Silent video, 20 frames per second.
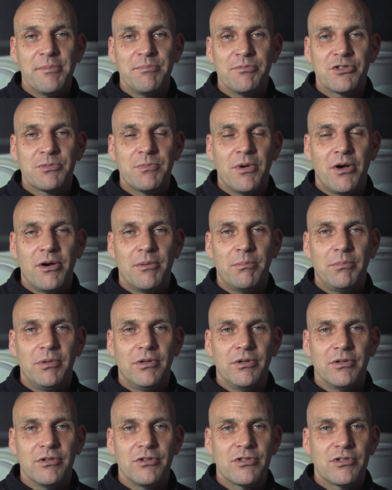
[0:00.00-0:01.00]
spark
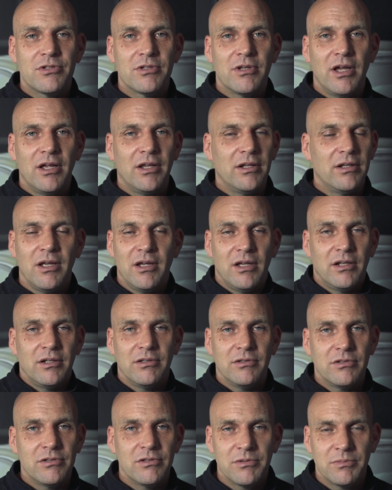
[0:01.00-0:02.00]
plugs
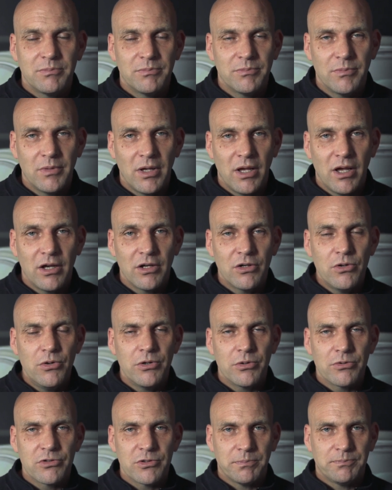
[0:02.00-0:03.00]
and
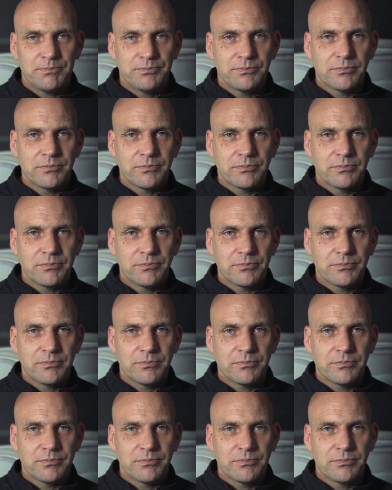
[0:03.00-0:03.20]
coils.